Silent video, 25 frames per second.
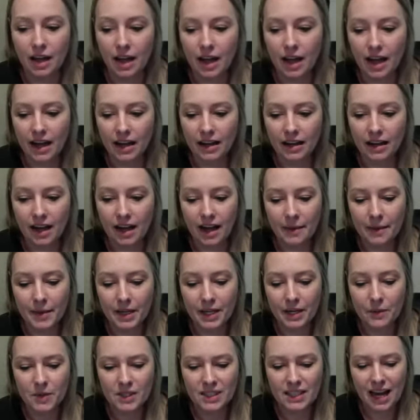And I mean,
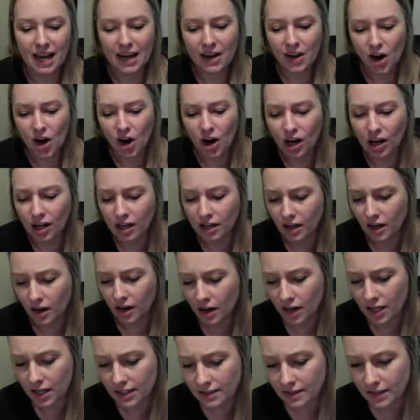it was kind of hard,
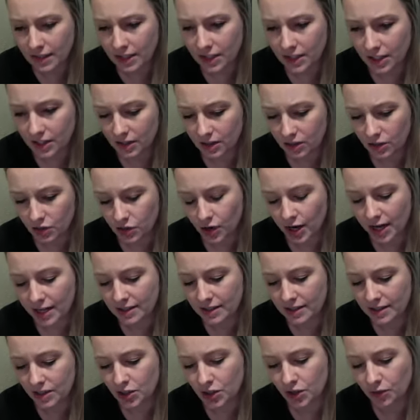honestly, to
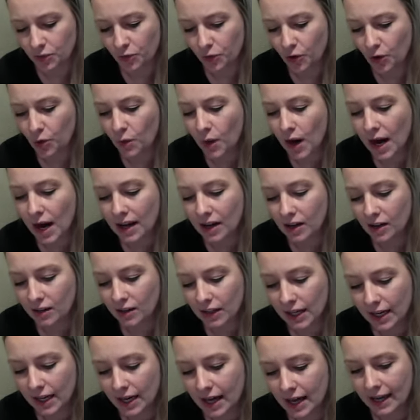transition for a while.
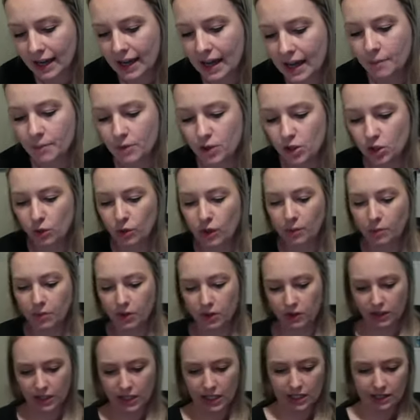Like I kept doing
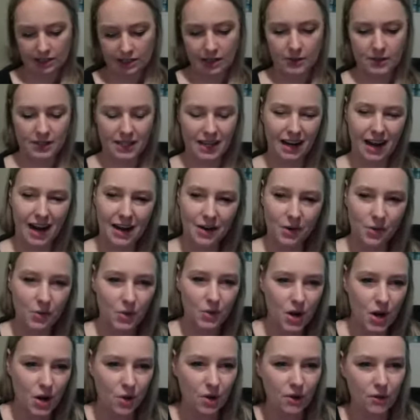beauty because I was like, I don't
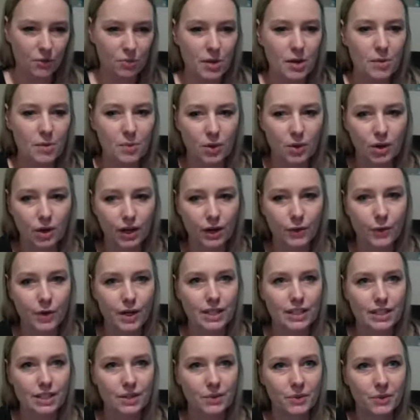know if people are going
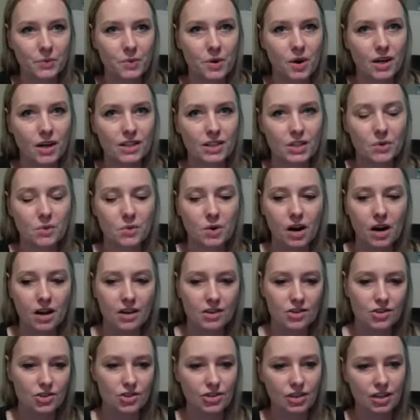to want to
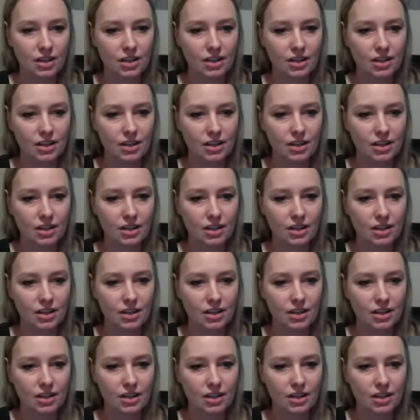watch